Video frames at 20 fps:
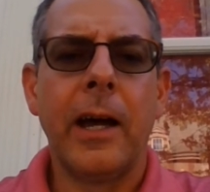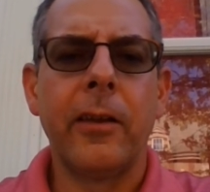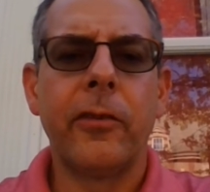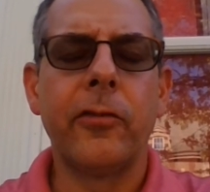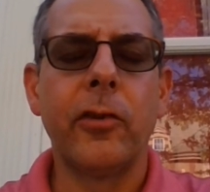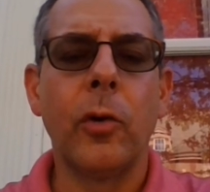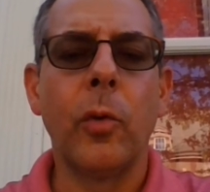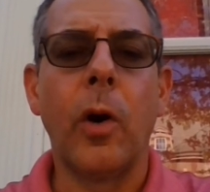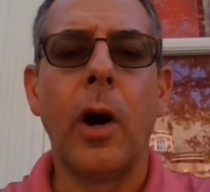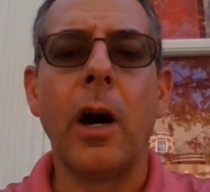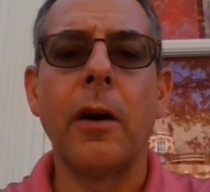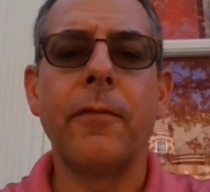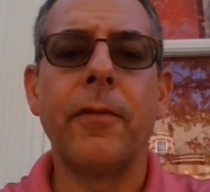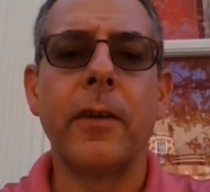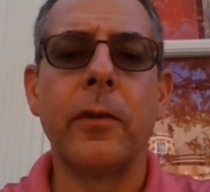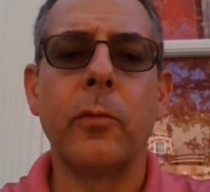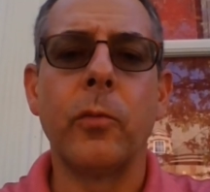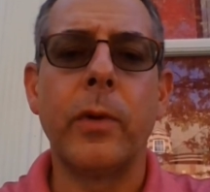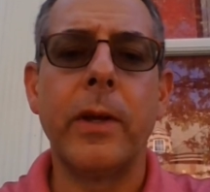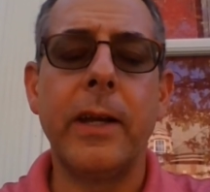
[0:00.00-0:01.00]
So
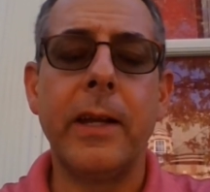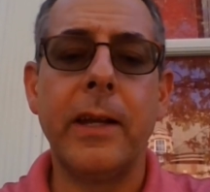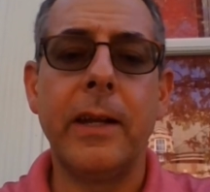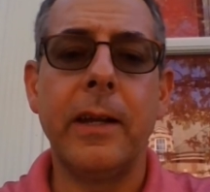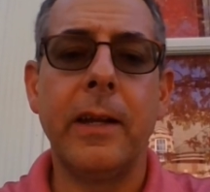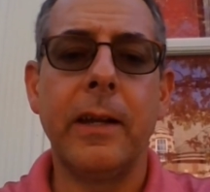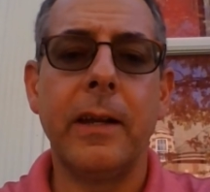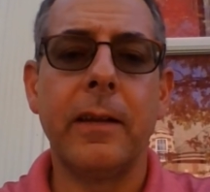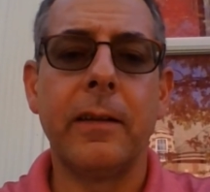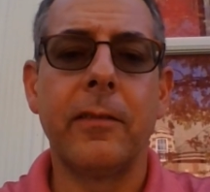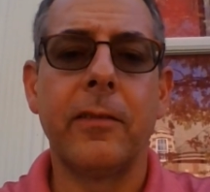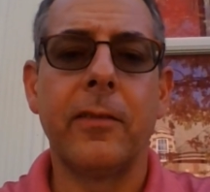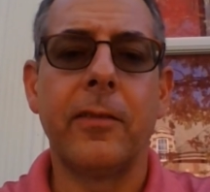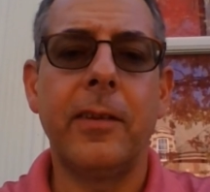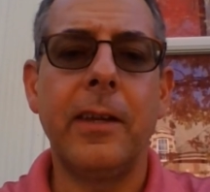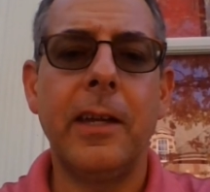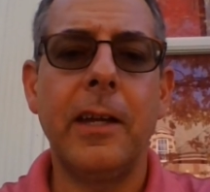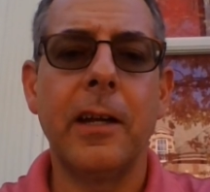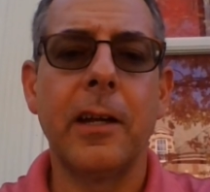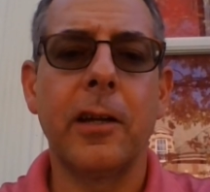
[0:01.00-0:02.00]
often we
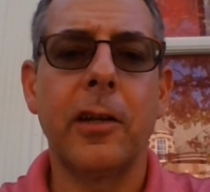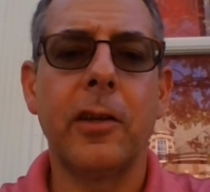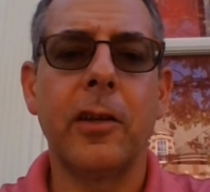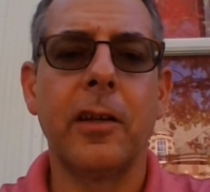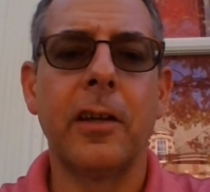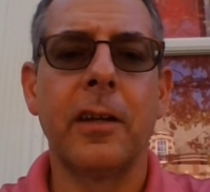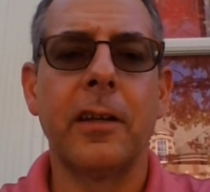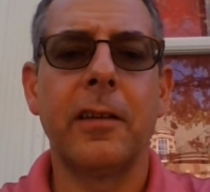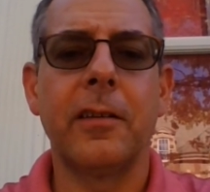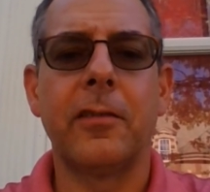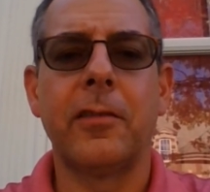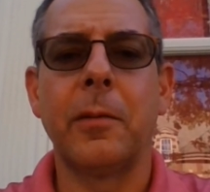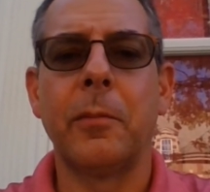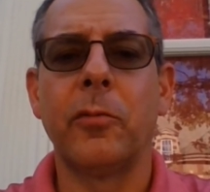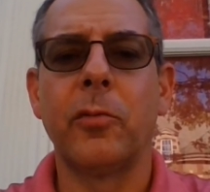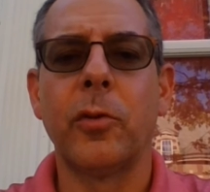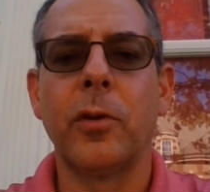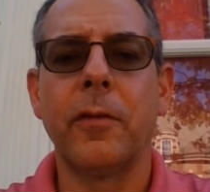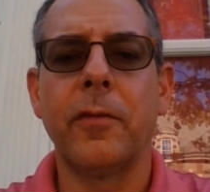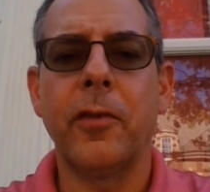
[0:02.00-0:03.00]
see some
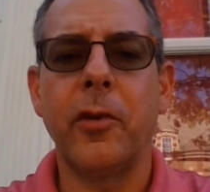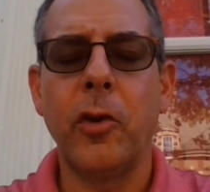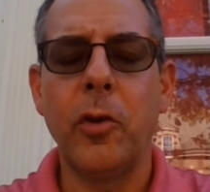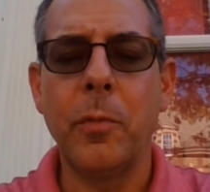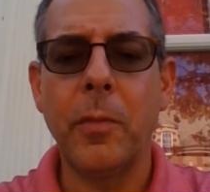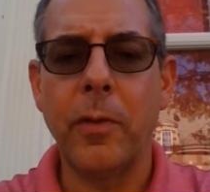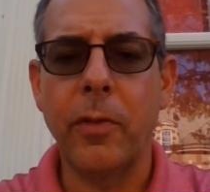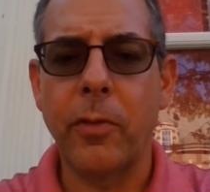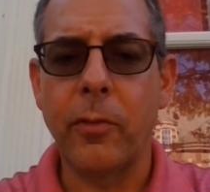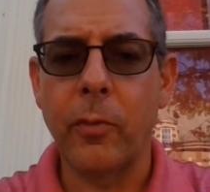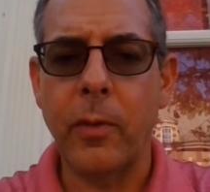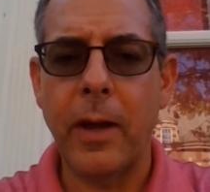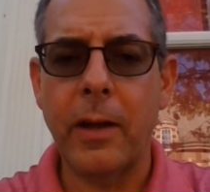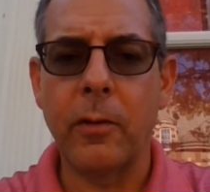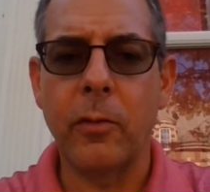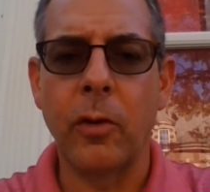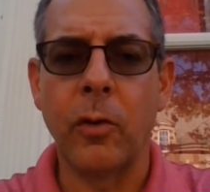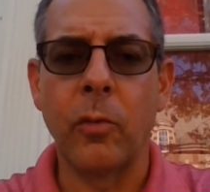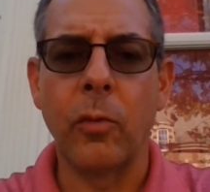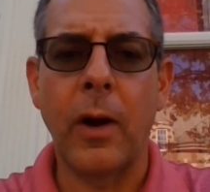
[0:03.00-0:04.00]
sort of human threat
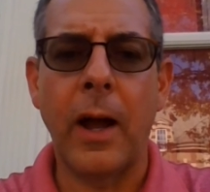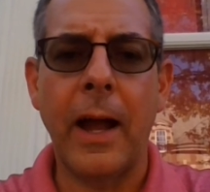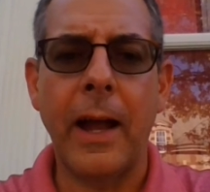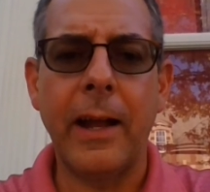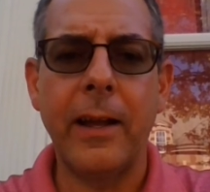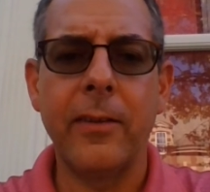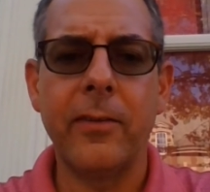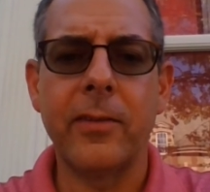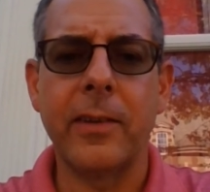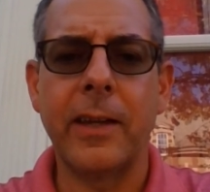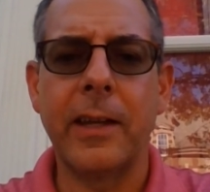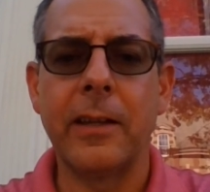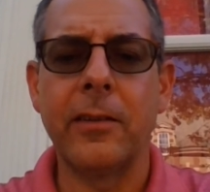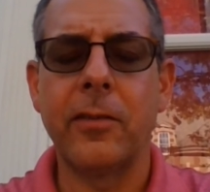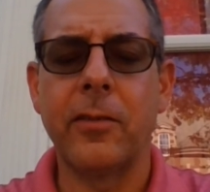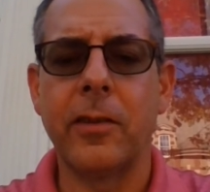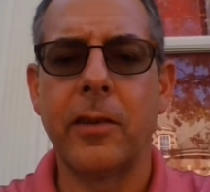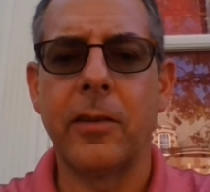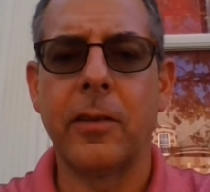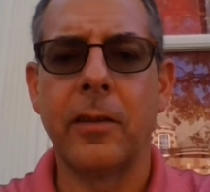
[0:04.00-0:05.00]
arise
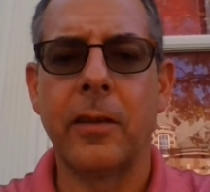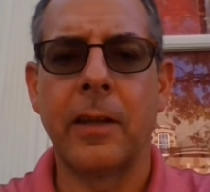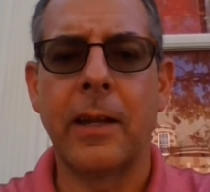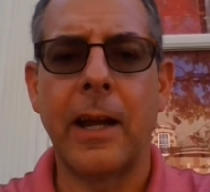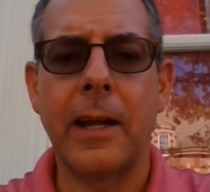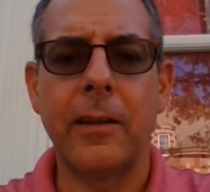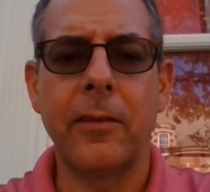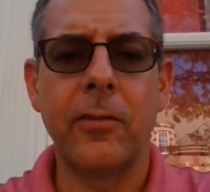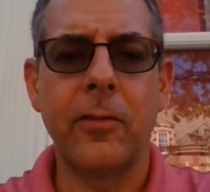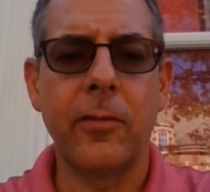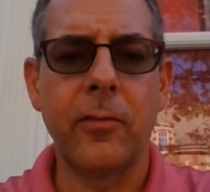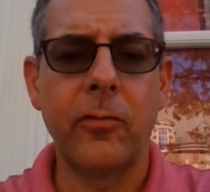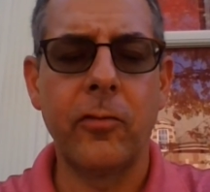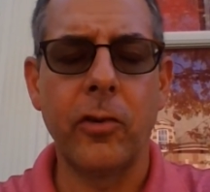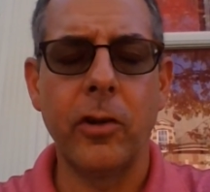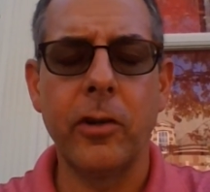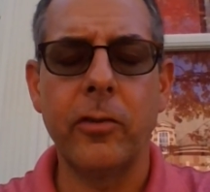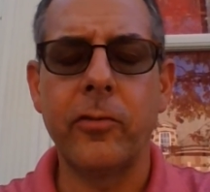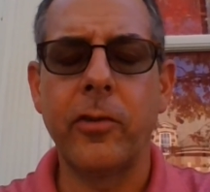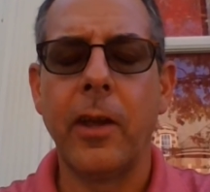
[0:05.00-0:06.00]
against God's
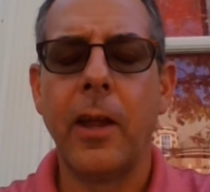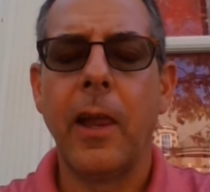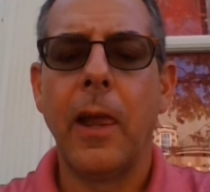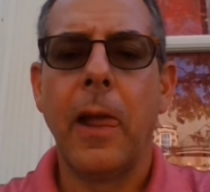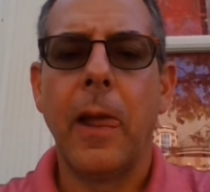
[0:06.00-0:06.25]
church,